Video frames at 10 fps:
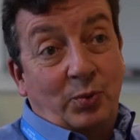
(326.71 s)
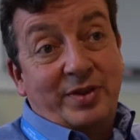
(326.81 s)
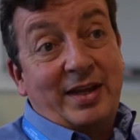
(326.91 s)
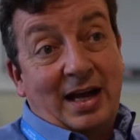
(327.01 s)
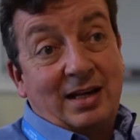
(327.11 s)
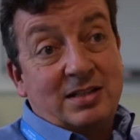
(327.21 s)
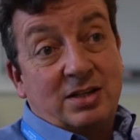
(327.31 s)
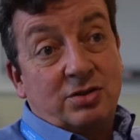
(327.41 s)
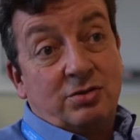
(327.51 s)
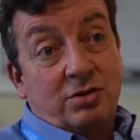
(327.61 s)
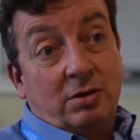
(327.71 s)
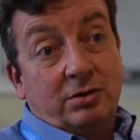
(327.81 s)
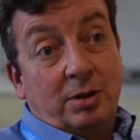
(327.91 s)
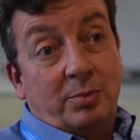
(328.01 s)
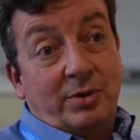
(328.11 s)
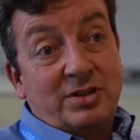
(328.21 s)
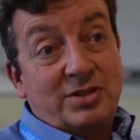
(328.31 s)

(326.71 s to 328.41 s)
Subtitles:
with the access control number in.